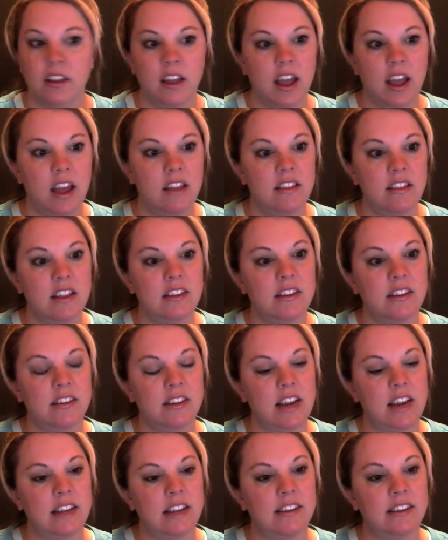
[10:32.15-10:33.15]
And this is
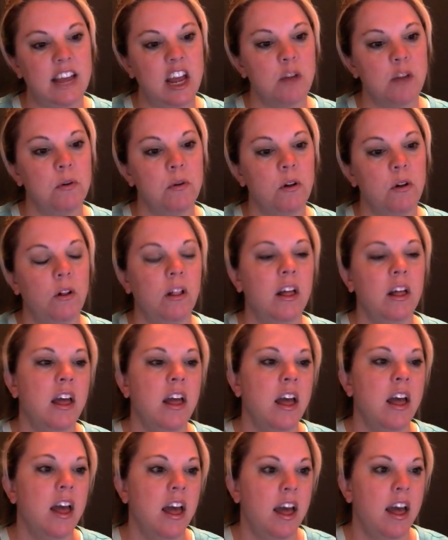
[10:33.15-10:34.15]
an example
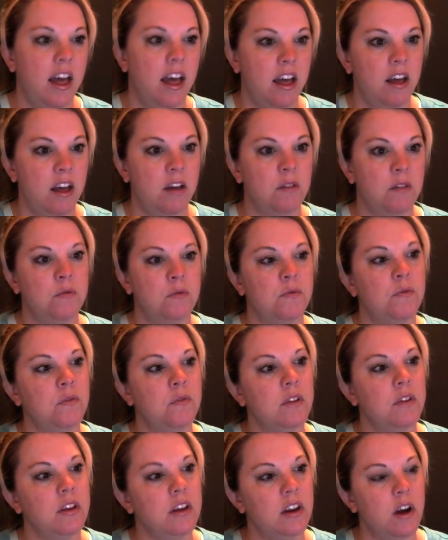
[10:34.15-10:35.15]
of,
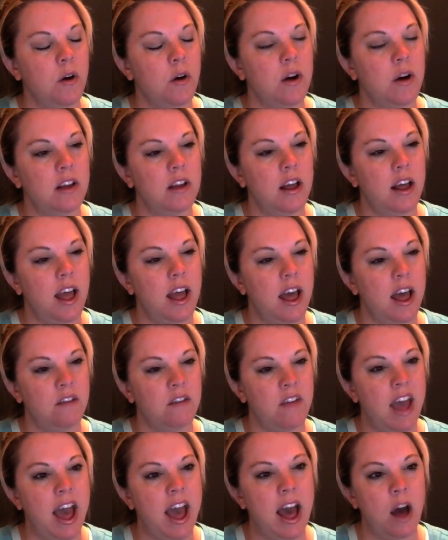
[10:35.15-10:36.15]
of
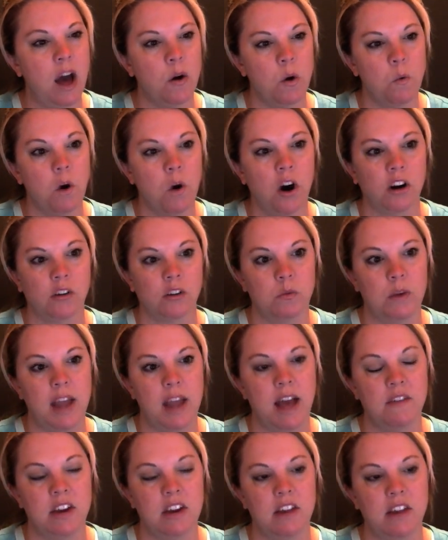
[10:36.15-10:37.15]
how it works. We
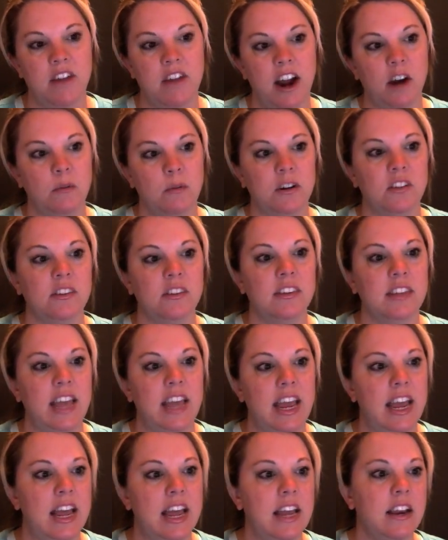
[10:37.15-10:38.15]
have an environmental
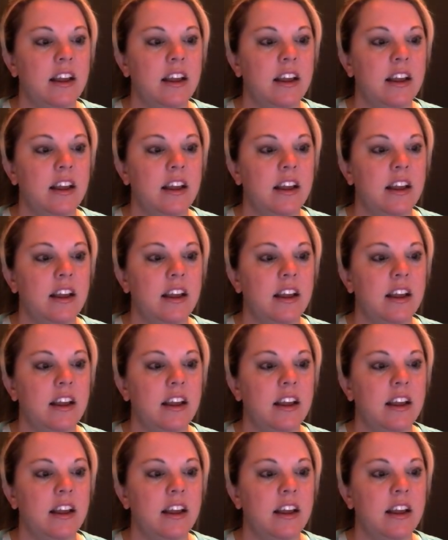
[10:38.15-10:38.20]
scan.